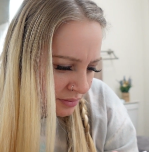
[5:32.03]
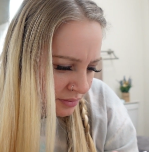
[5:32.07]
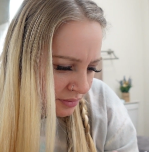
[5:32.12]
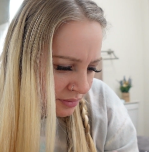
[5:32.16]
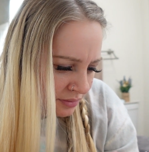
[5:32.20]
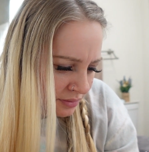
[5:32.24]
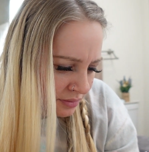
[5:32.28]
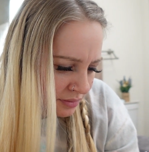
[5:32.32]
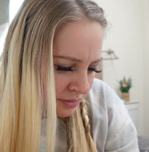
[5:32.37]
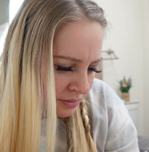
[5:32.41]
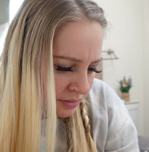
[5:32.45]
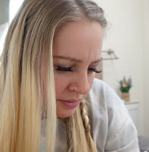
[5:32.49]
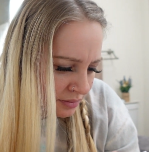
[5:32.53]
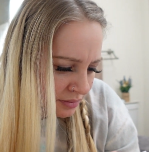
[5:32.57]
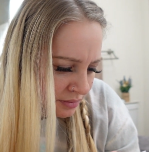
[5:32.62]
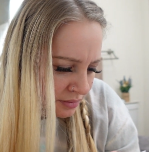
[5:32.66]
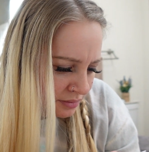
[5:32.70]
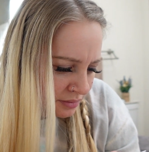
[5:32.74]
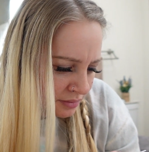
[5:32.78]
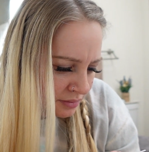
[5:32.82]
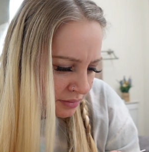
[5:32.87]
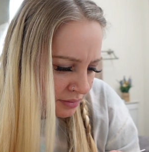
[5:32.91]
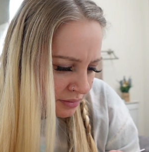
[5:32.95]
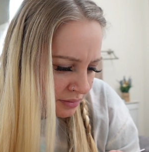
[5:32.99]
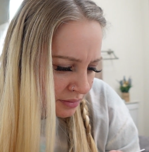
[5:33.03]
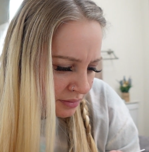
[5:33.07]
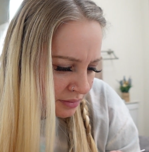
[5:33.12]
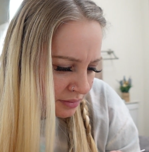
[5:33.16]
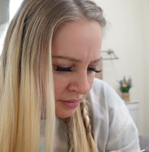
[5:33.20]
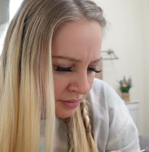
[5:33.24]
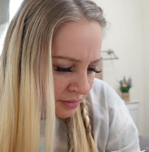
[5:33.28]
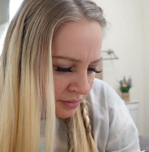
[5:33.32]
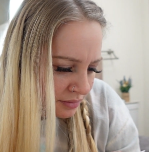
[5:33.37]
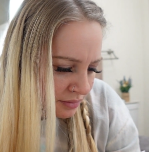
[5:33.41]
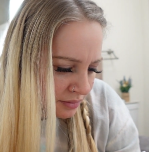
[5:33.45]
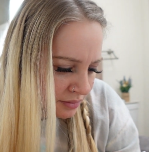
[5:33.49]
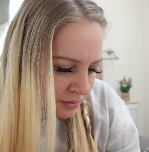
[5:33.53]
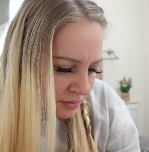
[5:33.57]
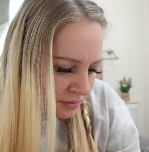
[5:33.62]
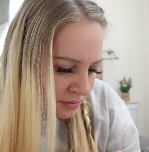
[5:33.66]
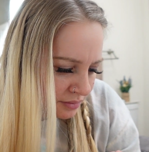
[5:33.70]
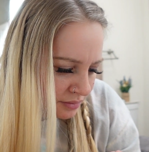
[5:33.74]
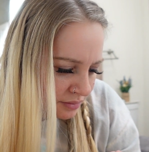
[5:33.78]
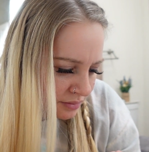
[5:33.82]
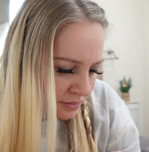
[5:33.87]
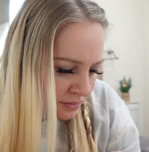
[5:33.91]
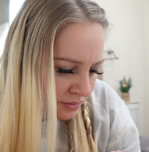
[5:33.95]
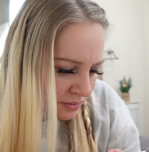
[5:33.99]

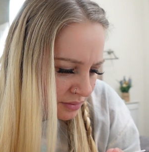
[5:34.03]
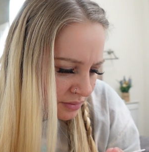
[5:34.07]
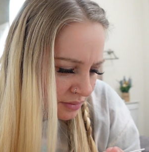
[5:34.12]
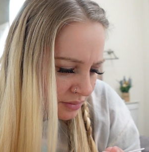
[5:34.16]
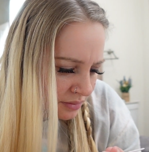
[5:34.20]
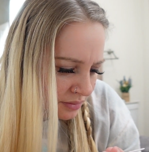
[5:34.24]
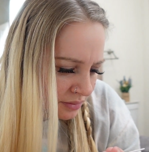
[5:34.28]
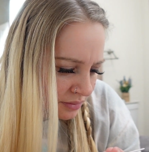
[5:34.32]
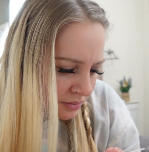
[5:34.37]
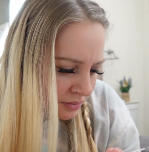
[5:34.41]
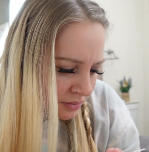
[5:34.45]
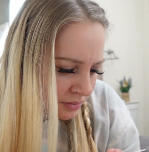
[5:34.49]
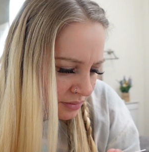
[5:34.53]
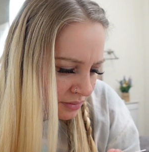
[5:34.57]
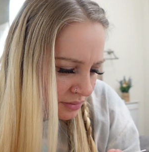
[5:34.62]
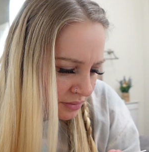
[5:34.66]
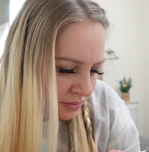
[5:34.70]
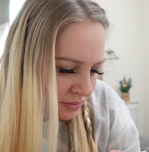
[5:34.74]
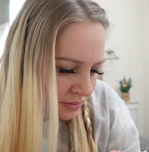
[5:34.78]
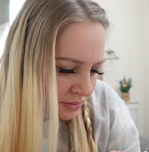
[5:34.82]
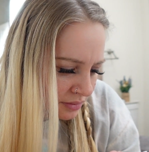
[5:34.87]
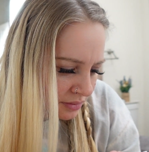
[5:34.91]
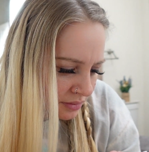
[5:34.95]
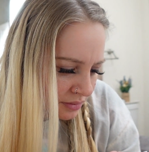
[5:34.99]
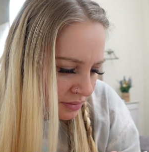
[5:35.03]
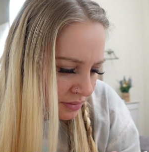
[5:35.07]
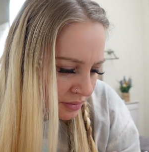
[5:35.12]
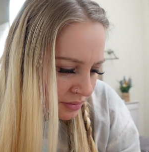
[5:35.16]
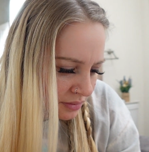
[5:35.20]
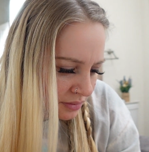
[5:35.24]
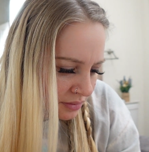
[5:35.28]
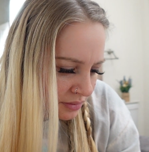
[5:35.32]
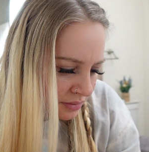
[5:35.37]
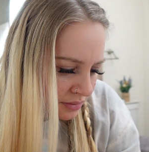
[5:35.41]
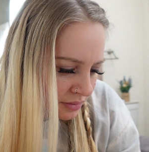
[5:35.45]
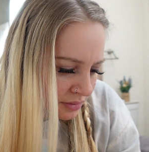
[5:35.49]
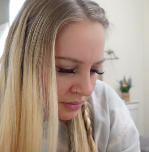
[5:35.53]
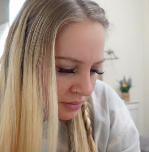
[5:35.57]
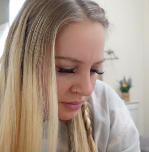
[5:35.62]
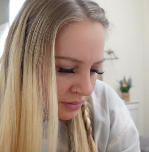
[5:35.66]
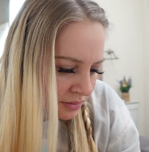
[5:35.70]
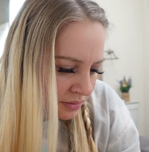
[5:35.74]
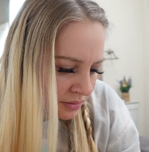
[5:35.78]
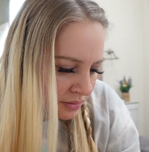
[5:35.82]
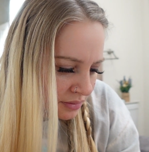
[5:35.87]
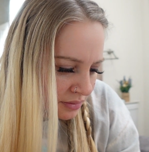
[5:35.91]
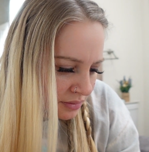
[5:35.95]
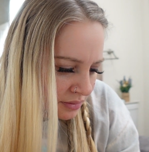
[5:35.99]

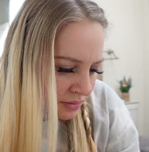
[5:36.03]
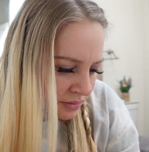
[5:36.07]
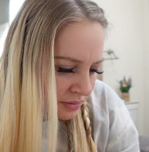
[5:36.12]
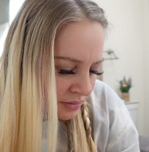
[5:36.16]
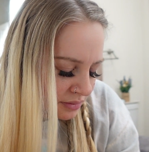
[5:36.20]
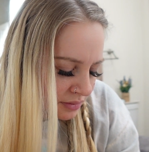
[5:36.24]
Nobody speaks.